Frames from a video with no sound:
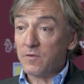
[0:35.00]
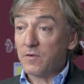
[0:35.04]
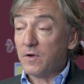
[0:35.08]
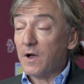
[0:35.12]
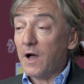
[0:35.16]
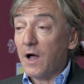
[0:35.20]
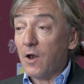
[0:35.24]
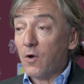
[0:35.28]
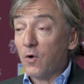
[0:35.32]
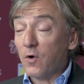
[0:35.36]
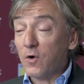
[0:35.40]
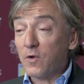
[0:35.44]

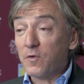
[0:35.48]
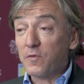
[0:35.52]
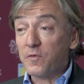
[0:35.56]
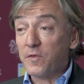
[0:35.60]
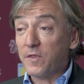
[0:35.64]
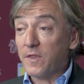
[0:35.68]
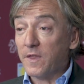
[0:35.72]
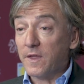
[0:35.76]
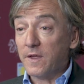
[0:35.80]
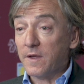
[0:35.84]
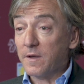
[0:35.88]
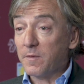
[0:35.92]
A lot
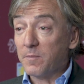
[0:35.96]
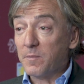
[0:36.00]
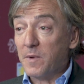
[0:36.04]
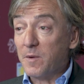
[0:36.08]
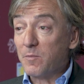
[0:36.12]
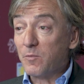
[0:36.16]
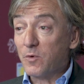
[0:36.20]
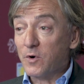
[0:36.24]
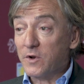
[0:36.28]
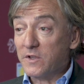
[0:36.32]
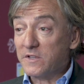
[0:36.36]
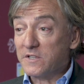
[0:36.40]
of uh,
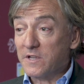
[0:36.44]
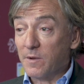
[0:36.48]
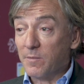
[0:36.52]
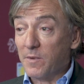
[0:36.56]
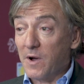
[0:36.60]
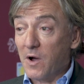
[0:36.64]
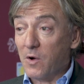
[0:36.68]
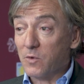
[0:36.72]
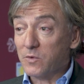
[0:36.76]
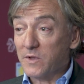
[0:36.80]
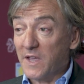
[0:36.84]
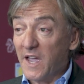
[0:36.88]
memories
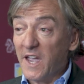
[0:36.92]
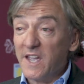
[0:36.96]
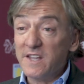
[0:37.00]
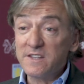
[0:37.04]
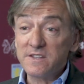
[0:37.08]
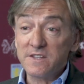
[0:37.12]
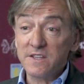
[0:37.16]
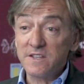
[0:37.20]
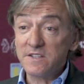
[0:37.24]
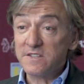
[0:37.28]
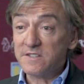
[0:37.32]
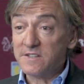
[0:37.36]
about
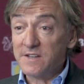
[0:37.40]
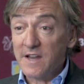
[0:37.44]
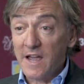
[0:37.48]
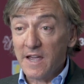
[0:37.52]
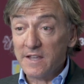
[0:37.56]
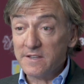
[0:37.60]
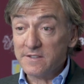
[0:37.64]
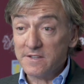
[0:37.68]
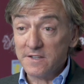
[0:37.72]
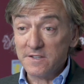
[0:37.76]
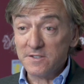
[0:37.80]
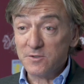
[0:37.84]
80s,
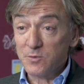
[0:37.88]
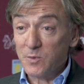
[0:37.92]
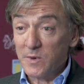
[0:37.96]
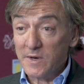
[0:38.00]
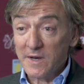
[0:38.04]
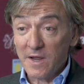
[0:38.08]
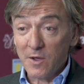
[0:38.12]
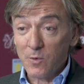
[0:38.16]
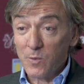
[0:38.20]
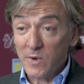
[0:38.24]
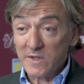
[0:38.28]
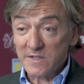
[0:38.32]
90s
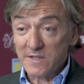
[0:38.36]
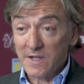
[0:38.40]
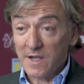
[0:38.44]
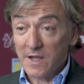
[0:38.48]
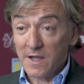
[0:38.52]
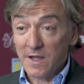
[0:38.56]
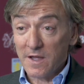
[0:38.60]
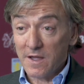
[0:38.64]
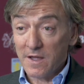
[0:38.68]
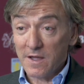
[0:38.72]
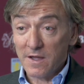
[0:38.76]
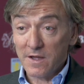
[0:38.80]
when I was
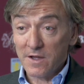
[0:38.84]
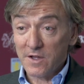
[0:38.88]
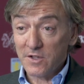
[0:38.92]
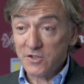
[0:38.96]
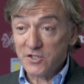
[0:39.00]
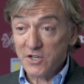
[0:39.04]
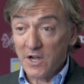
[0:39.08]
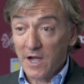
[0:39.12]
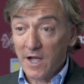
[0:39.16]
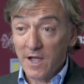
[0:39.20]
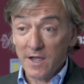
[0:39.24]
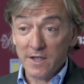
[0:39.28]
a
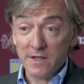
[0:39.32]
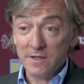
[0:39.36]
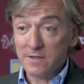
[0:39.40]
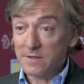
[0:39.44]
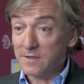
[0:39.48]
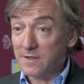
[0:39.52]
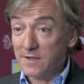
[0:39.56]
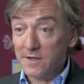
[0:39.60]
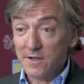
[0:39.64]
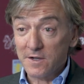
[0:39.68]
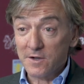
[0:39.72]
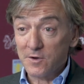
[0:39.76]

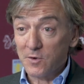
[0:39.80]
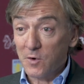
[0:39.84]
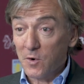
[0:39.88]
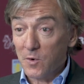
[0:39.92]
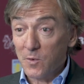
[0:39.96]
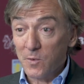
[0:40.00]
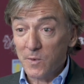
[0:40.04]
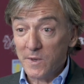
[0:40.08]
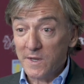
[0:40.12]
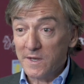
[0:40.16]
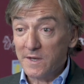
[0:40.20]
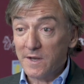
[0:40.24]
child uh,
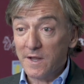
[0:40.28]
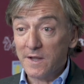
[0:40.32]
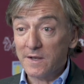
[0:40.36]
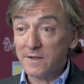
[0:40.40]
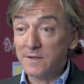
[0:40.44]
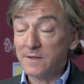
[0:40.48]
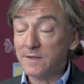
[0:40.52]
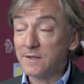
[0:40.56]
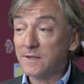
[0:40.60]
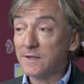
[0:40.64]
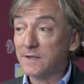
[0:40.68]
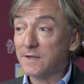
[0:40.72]
growing
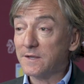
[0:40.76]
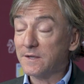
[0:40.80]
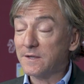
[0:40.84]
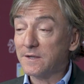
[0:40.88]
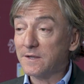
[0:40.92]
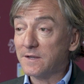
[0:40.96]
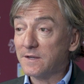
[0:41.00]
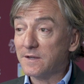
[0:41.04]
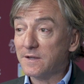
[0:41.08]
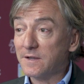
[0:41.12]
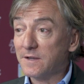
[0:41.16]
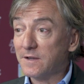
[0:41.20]
and
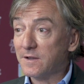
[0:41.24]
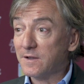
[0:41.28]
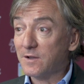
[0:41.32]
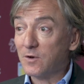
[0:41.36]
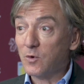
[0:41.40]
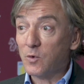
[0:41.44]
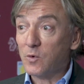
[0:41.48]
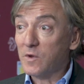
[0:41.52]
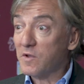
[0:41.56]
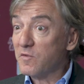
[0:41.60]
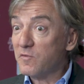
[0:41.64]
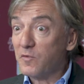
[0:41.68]
uh,
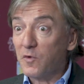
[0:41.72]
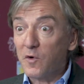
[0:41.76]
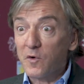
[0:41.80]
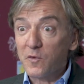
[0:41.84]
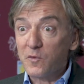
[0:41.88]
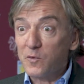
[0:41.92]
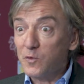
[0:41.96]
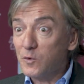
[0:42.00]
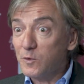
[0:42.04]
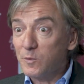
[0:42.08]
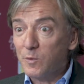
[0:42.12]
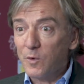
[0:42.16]
looking for
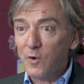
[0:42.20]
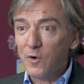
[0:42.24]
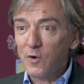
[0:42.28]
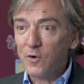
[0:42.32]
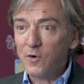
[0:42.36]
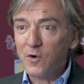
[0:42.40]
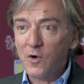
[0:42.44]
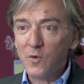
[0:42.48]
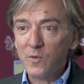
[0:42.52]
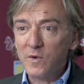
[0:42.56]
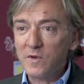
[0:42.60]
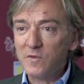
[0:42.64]

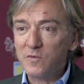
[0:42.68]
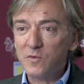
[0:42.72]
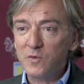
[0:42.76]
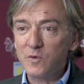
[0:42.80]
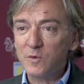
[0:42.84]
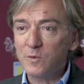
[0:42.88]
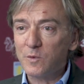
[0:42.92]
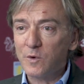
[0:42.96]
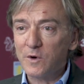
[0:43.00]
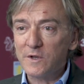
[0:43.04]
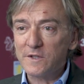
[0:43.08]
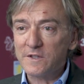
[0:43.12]
football, knowing
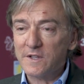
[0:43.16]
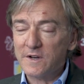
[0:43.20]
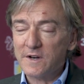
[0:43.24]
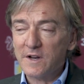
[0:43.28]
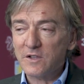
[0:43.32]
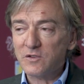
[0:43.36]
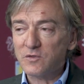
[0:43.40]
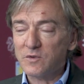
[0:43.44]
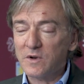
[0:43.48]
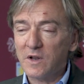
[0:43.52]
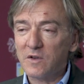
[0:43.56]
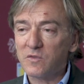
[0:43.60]
football,
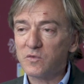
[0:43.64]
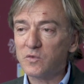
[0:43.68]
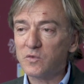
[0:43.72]
international